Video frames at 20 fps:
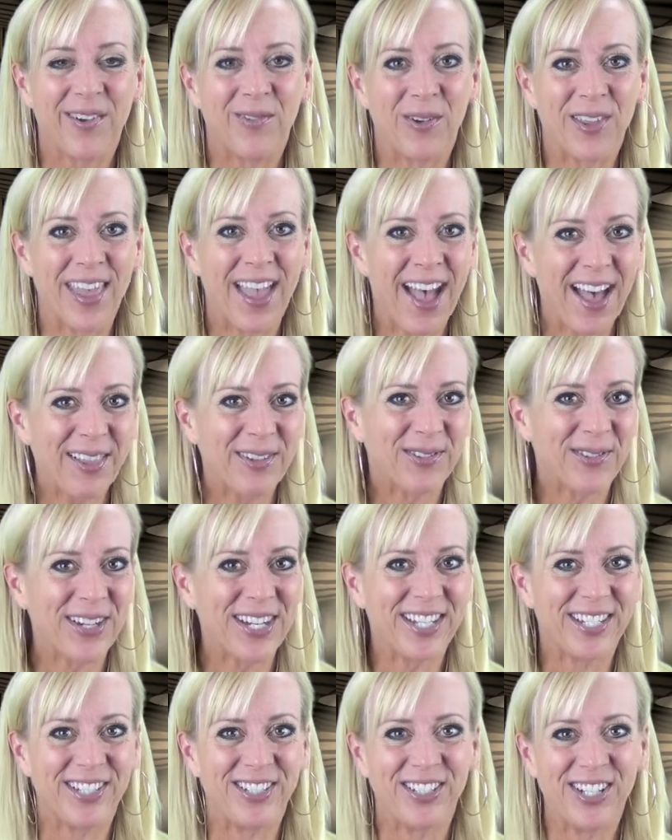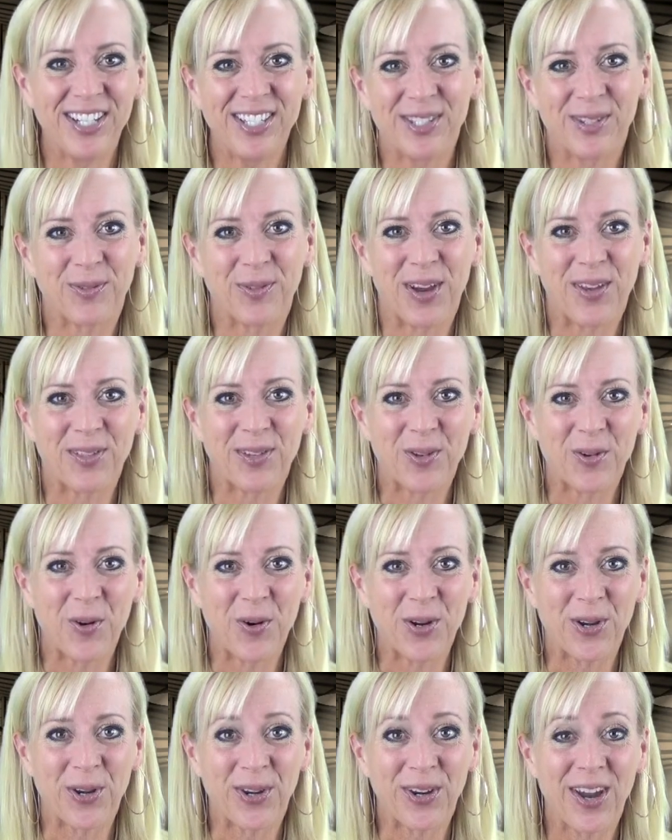With Halloween just around the
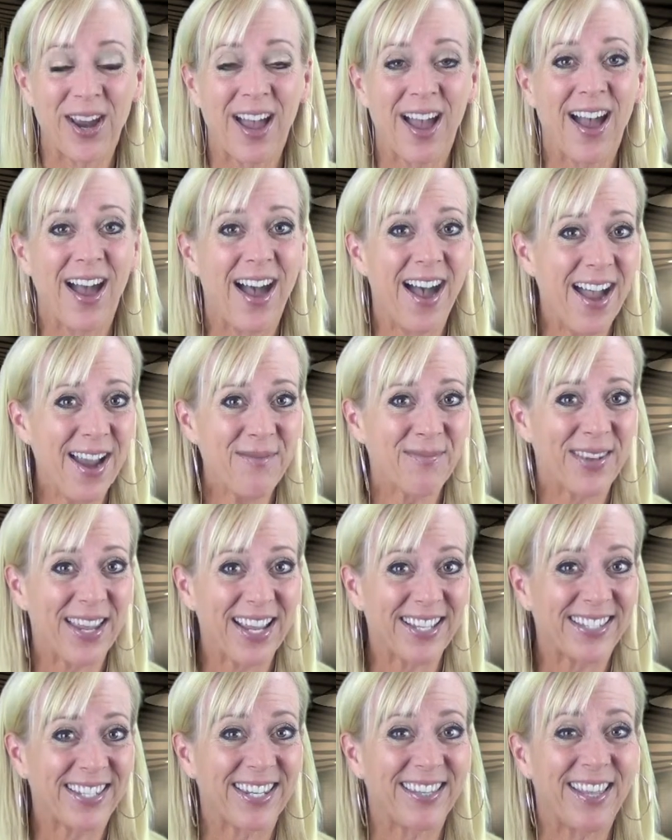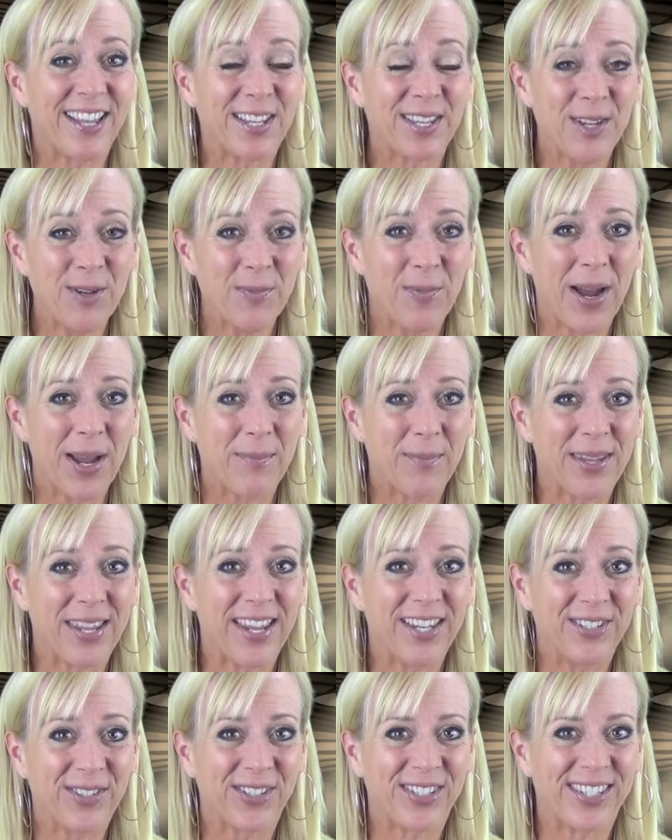corner, I'm guessing that you might be
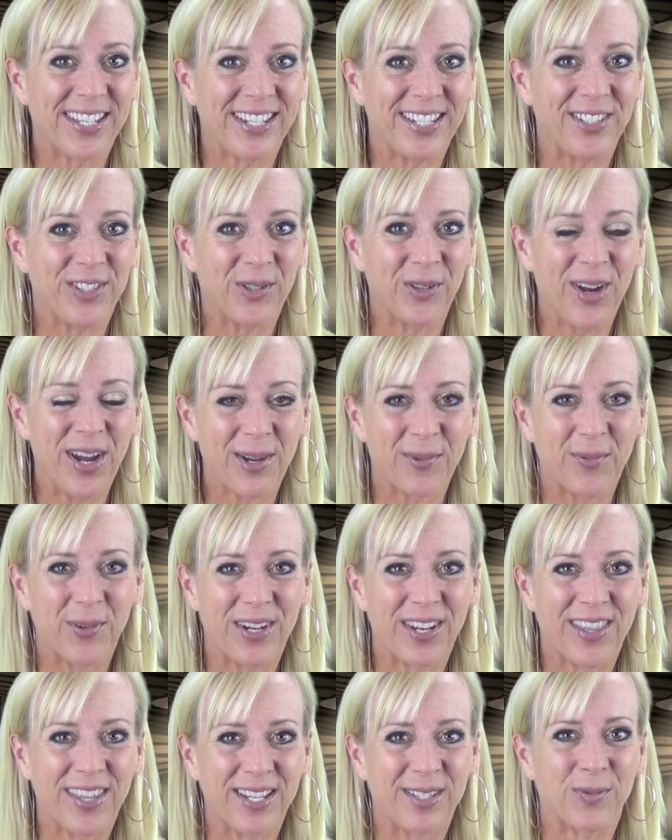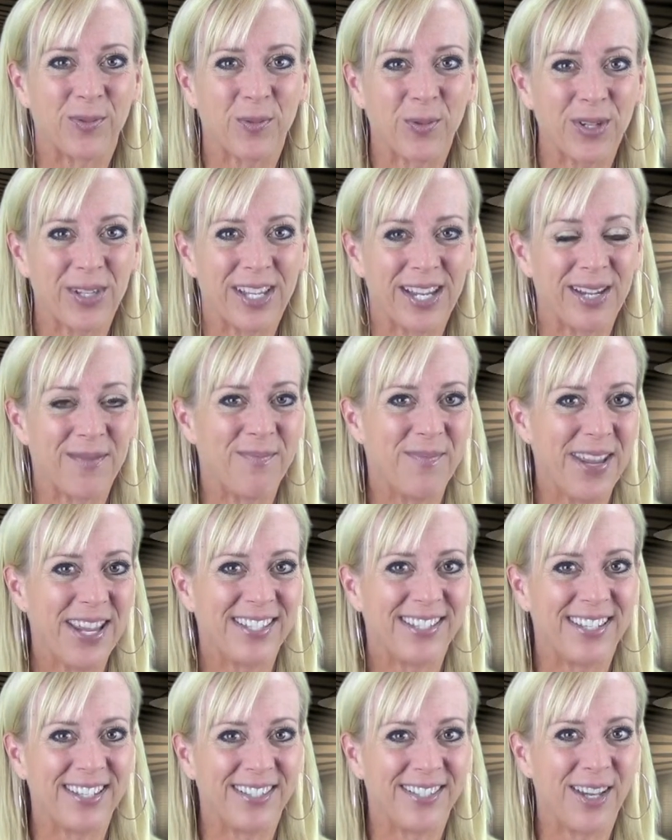interested in trying one of these really
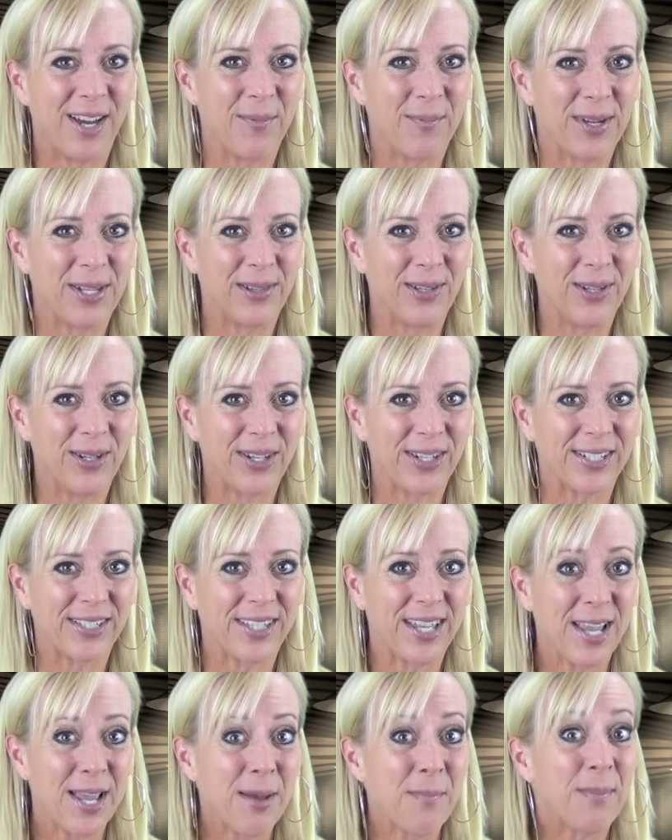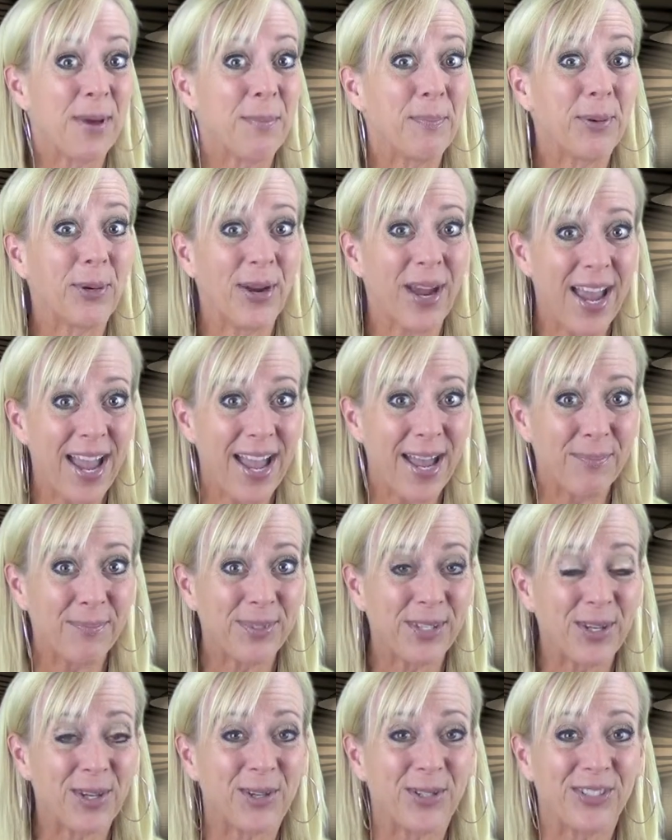amazing zombie looks, but
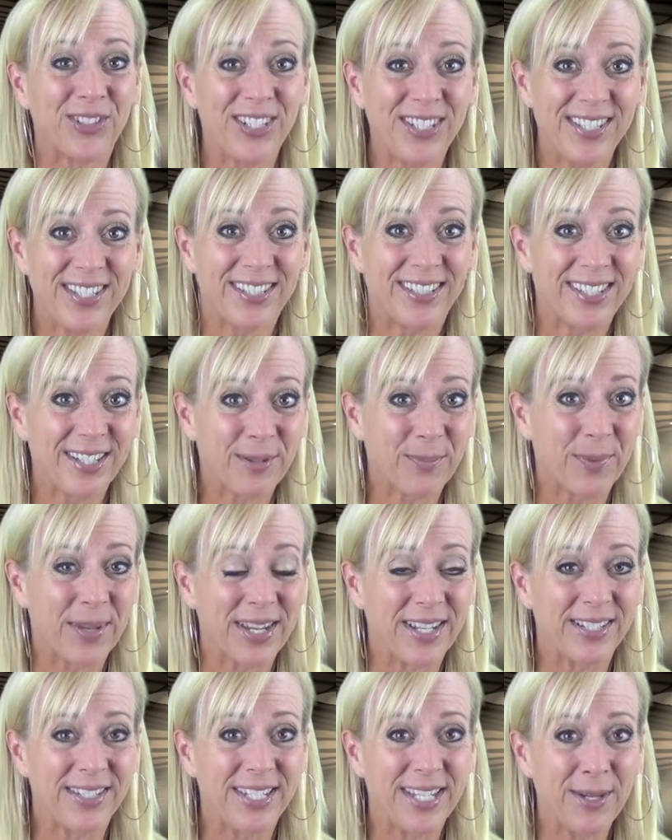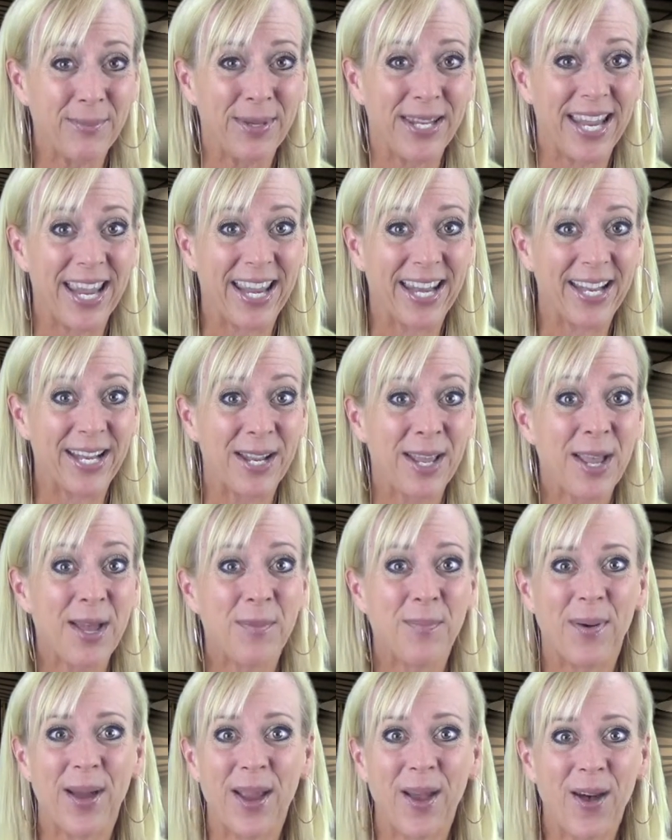perhaps you're just a little bit intimidated
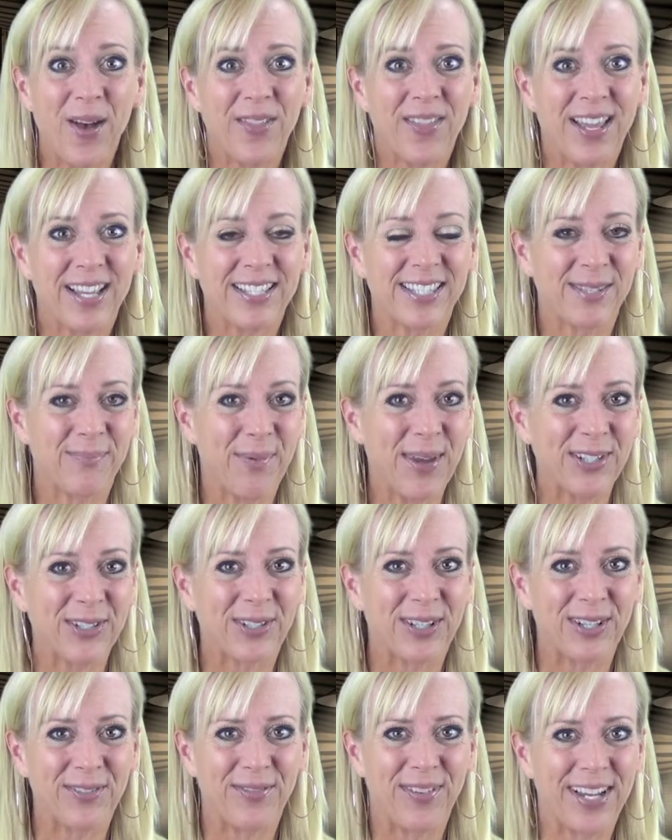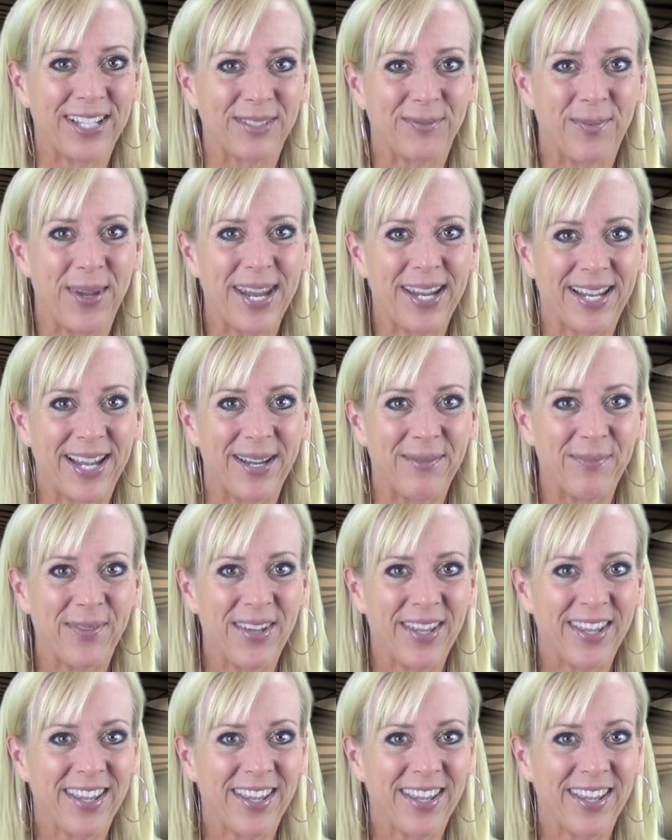by all that special effect makeup.